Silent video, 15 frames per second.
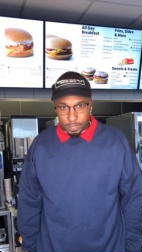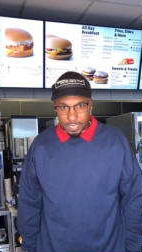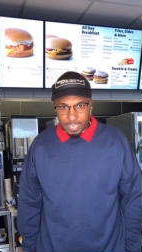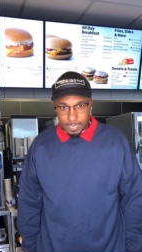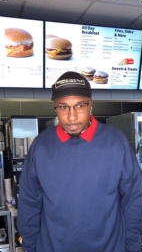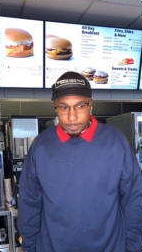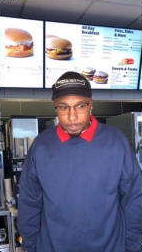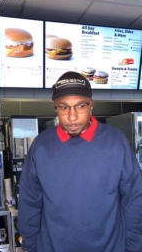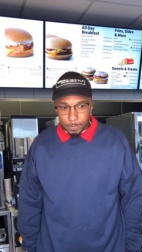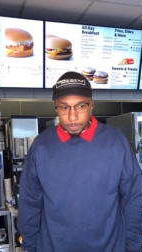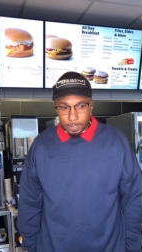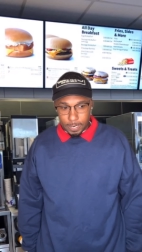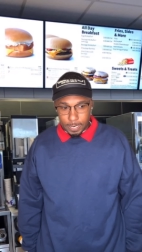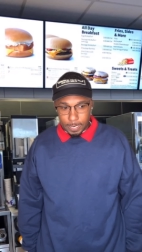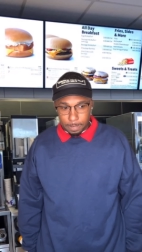Okay,
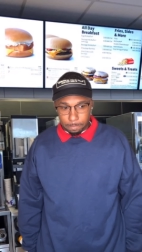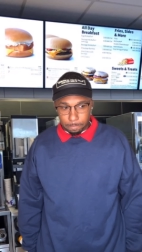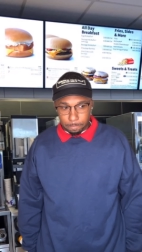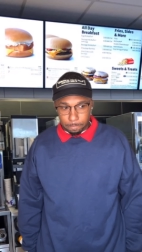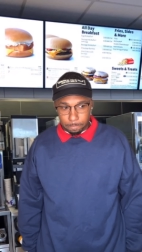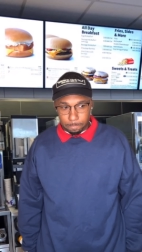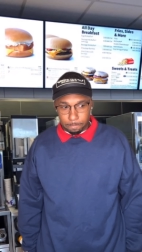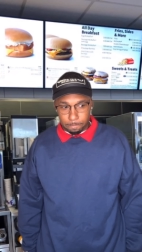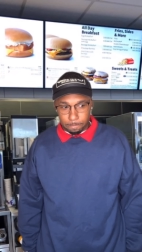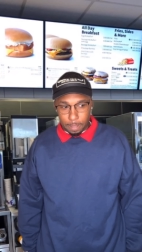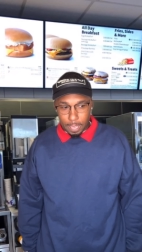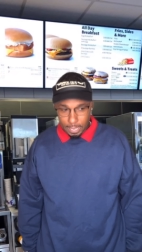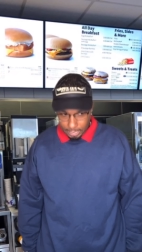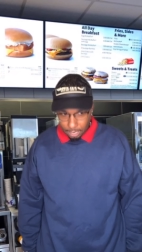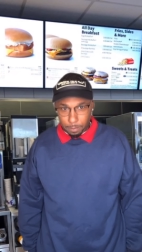sir,
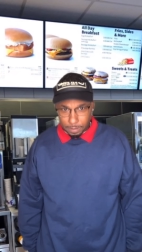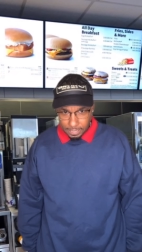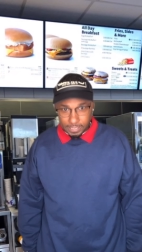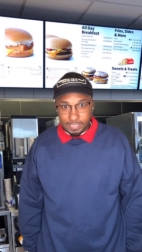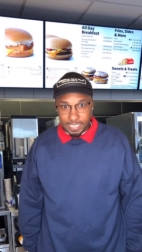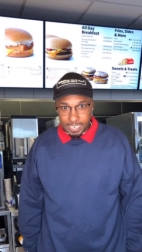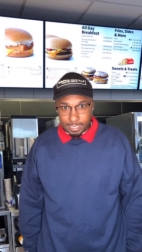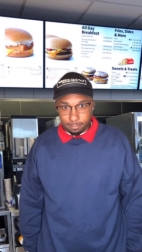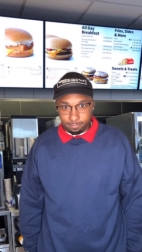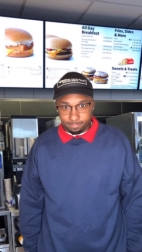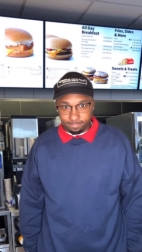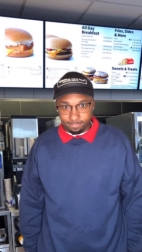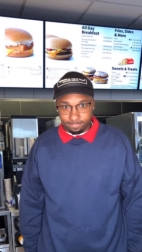have a nice day.